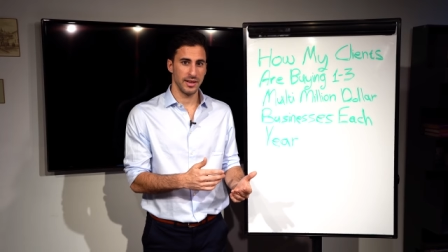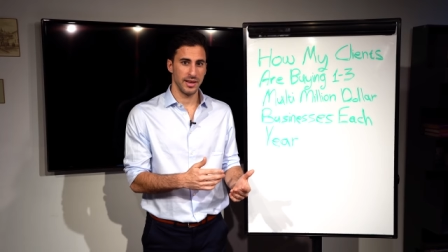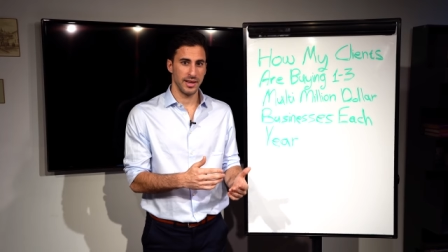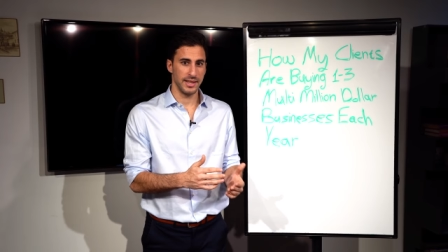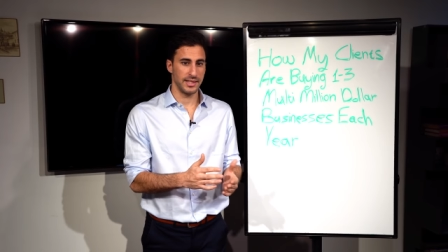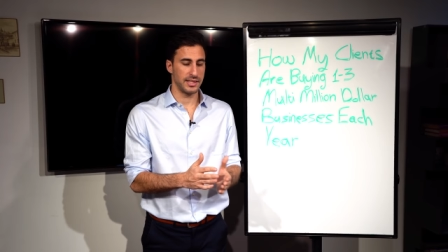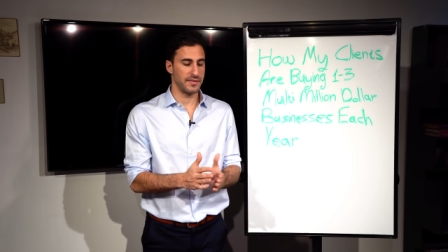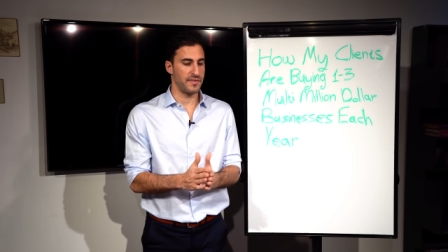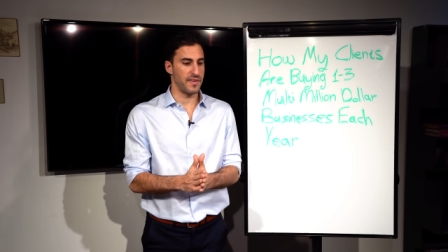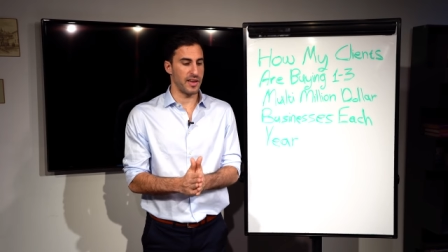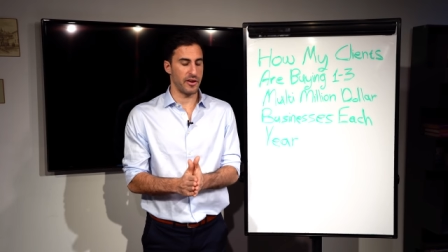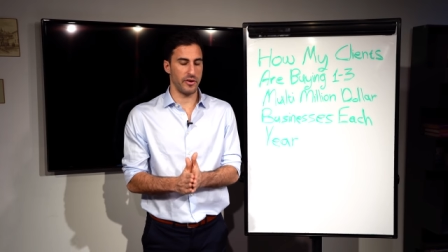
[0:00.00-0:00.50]

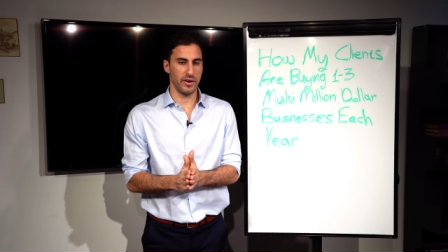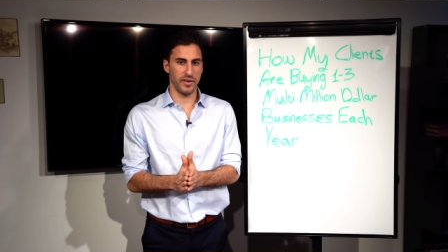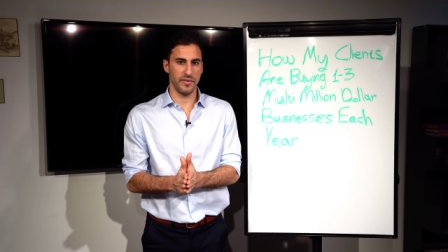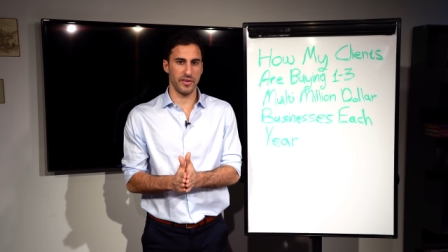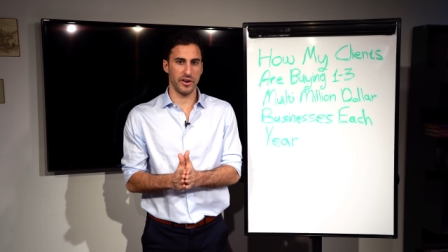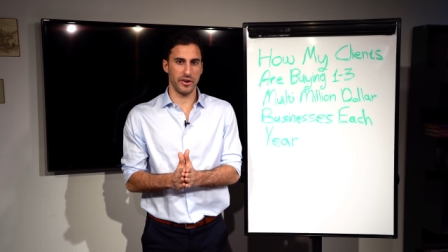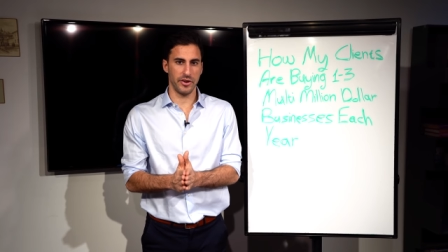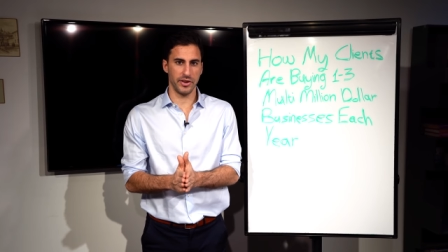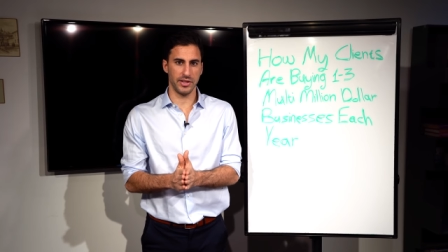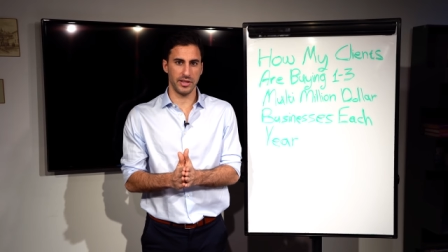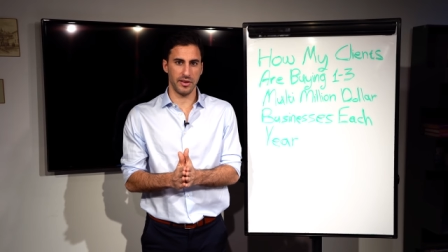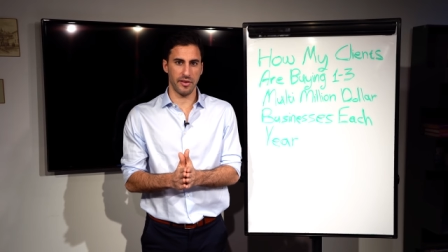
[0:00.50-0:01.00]
it's very,
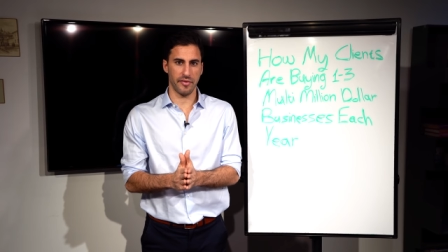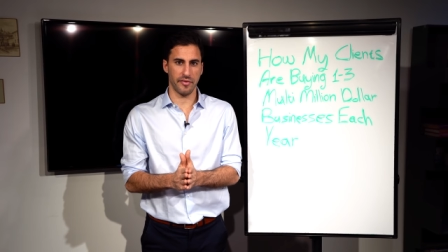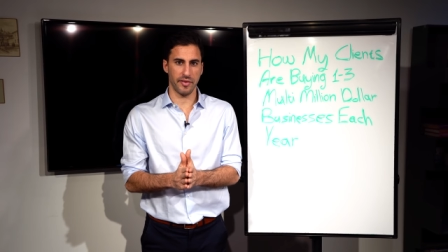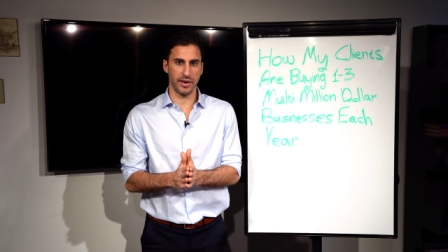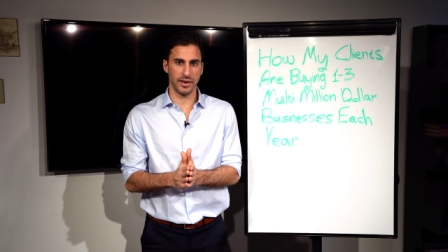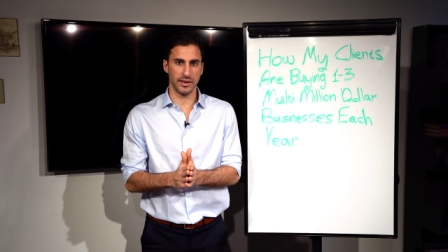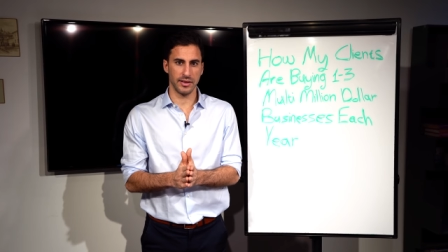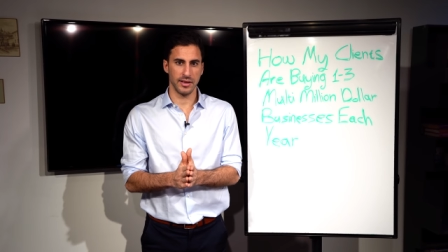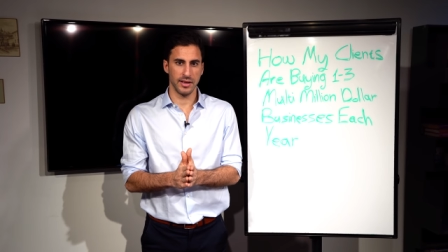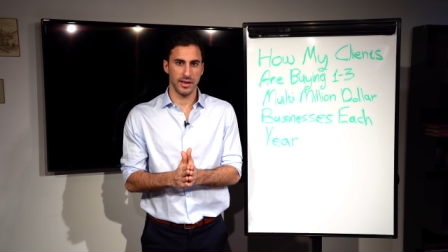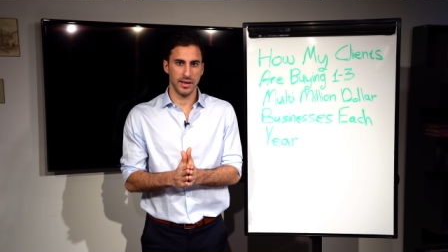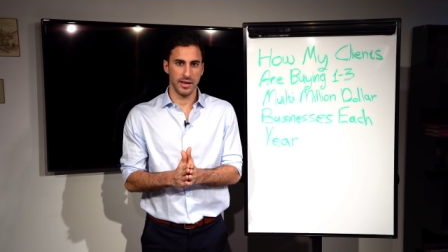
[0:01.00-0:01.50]
very
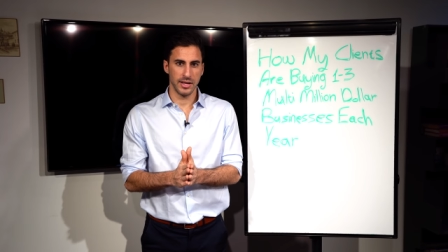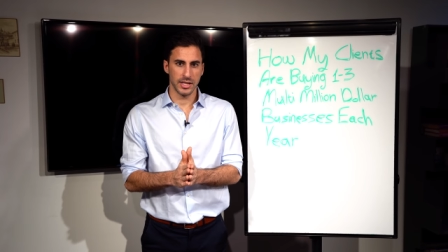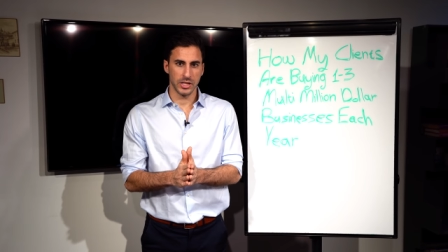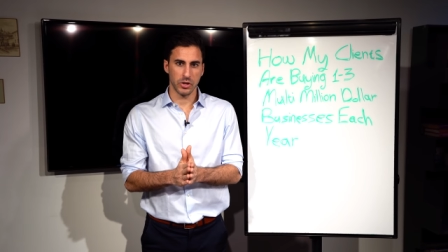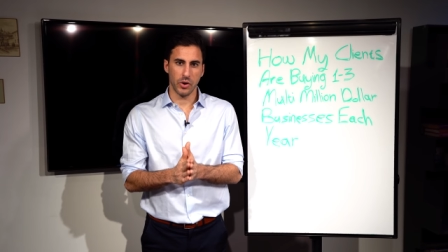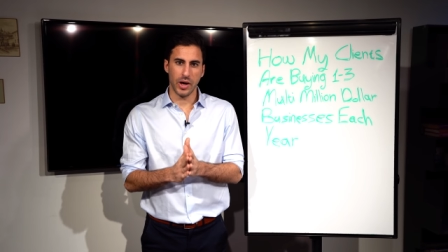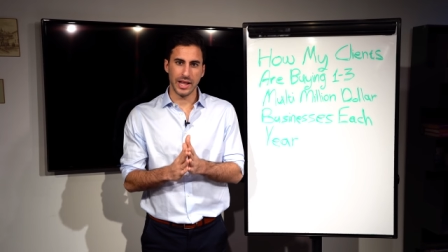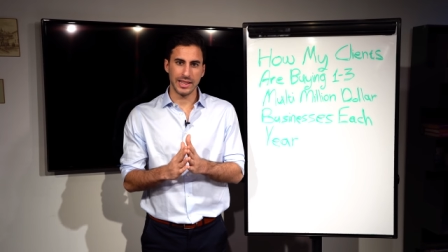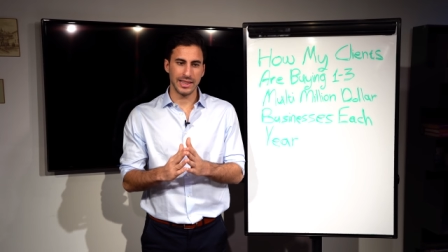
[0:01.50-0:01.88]
different. So